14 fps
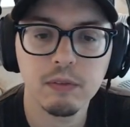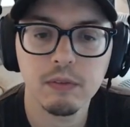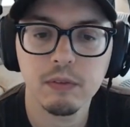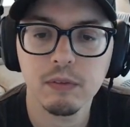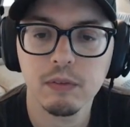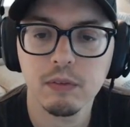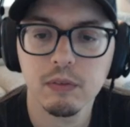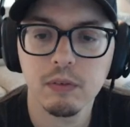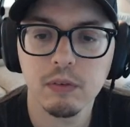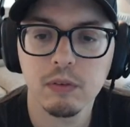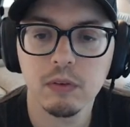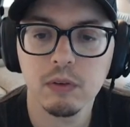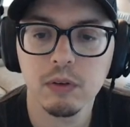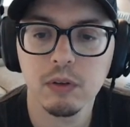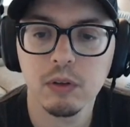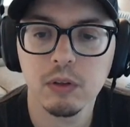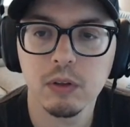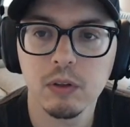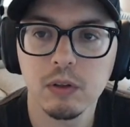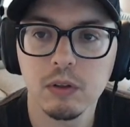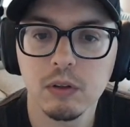
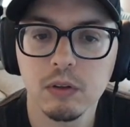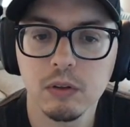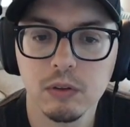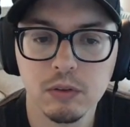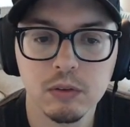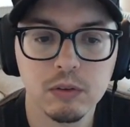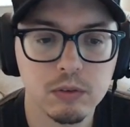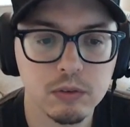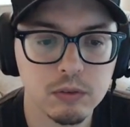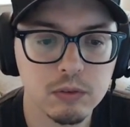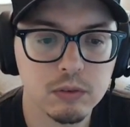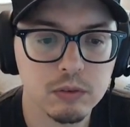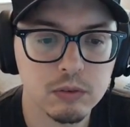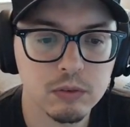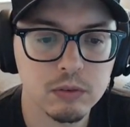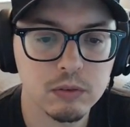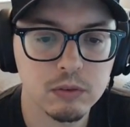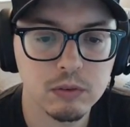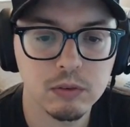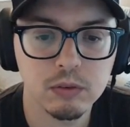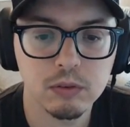
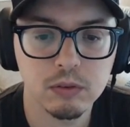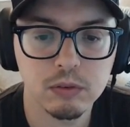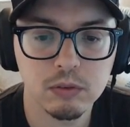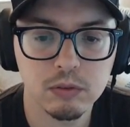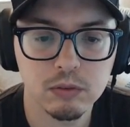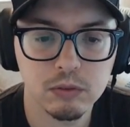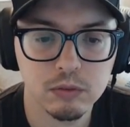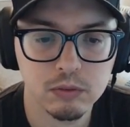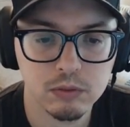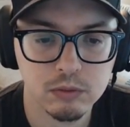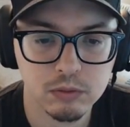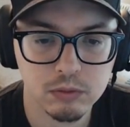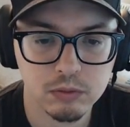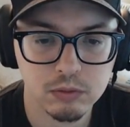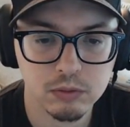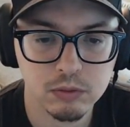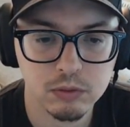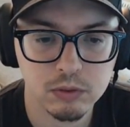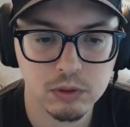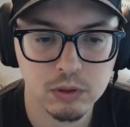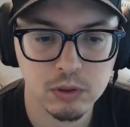
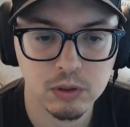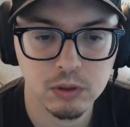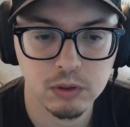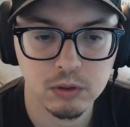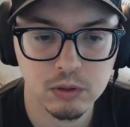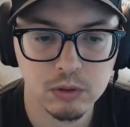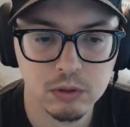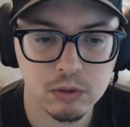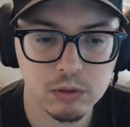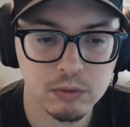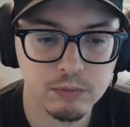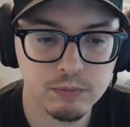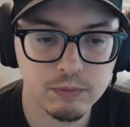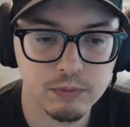(silent)